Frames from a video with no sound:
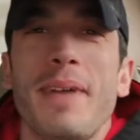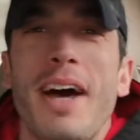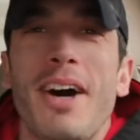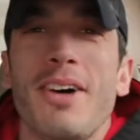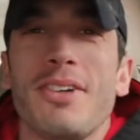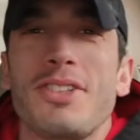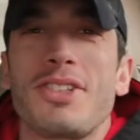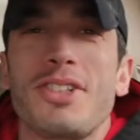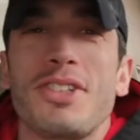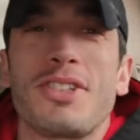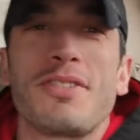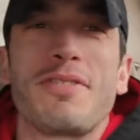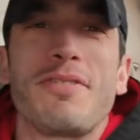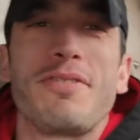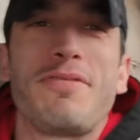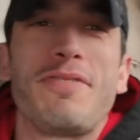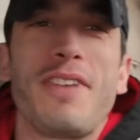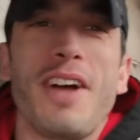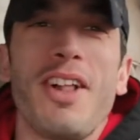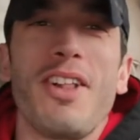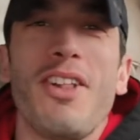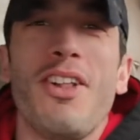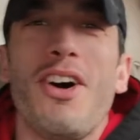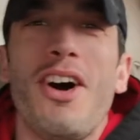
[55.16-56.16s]
now just
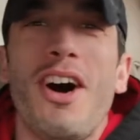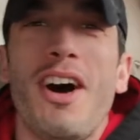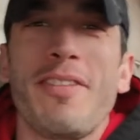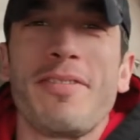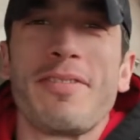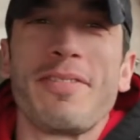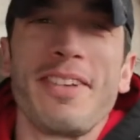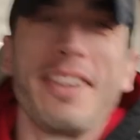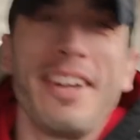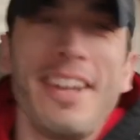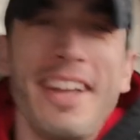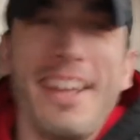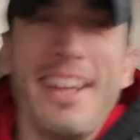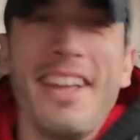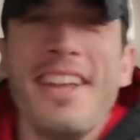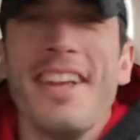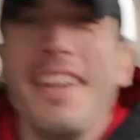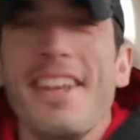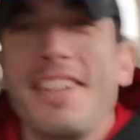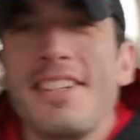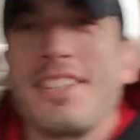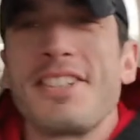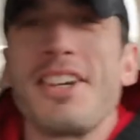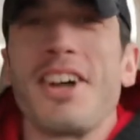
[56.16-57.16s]
fell off.
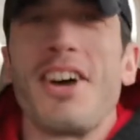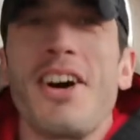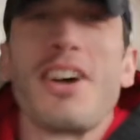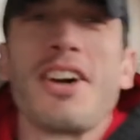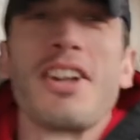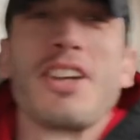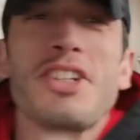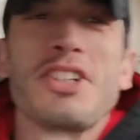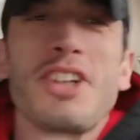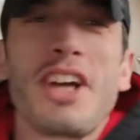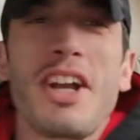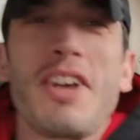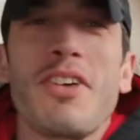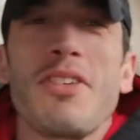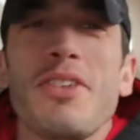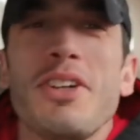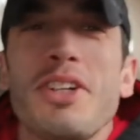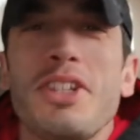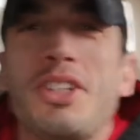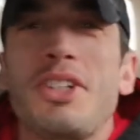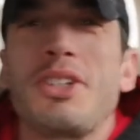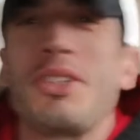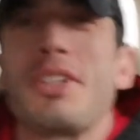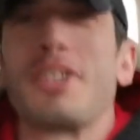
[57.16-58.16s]
So I'm gonna try to
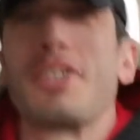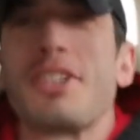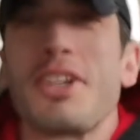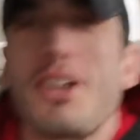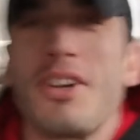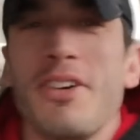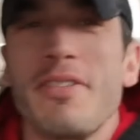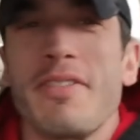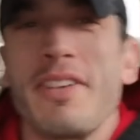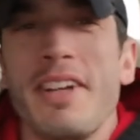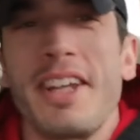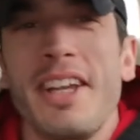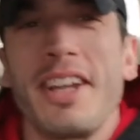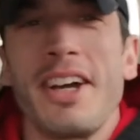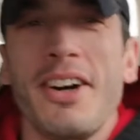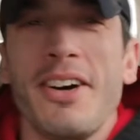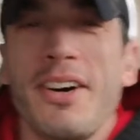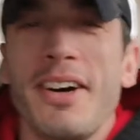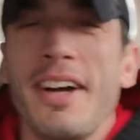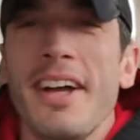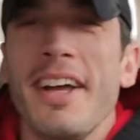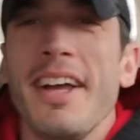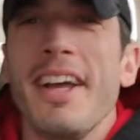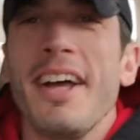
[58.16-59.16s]
reshoot this whole
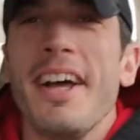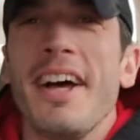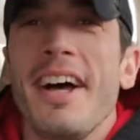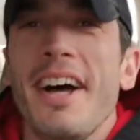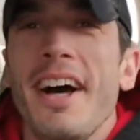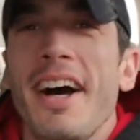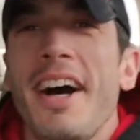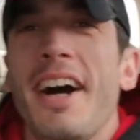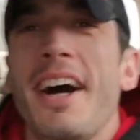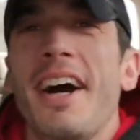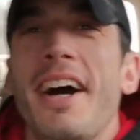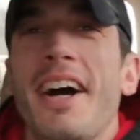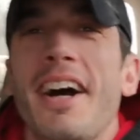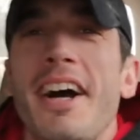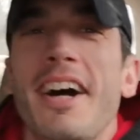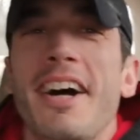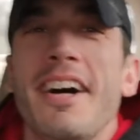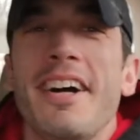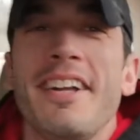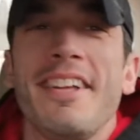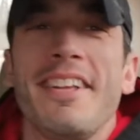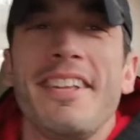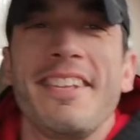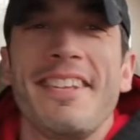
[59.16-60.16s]
video. Uh,
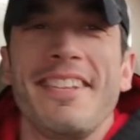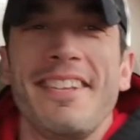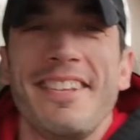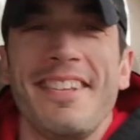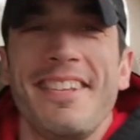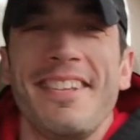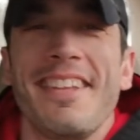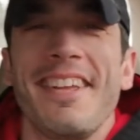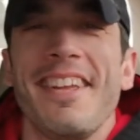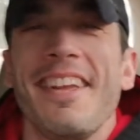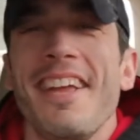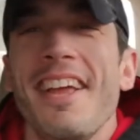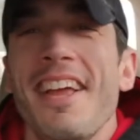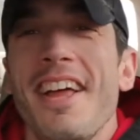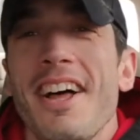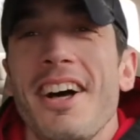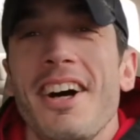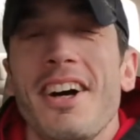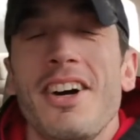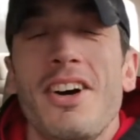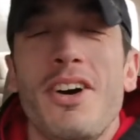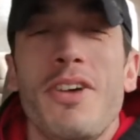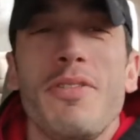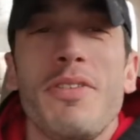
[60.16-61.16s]

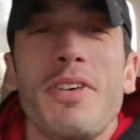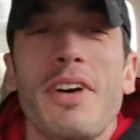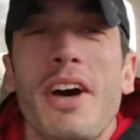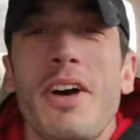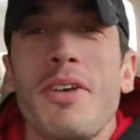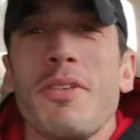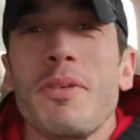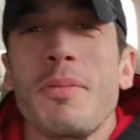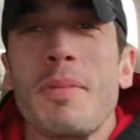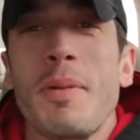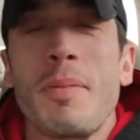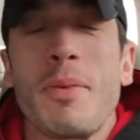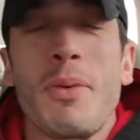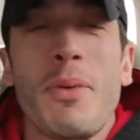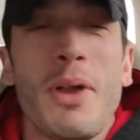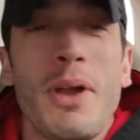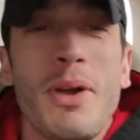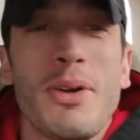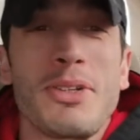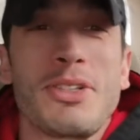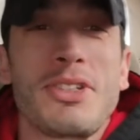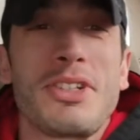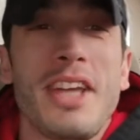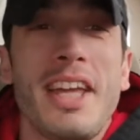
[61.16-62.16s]
hopefully I'll remember what
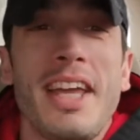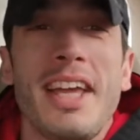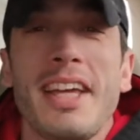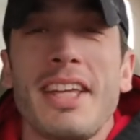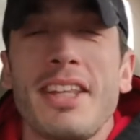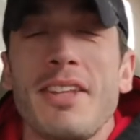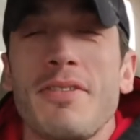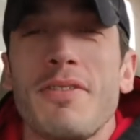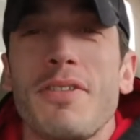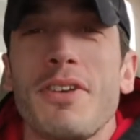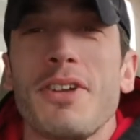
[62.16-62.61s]
I was saying in the